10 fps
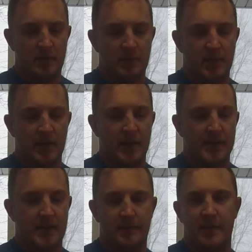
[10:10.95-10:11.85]
But like I
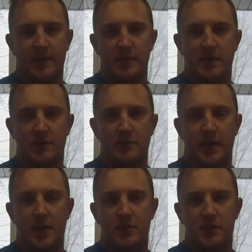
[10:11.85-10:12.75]
said, for those
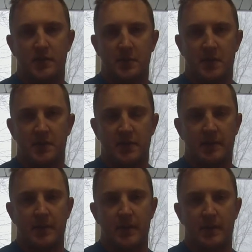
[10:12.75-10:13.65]
situations where you're
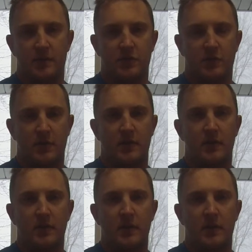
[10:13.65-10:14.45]
skipping or short,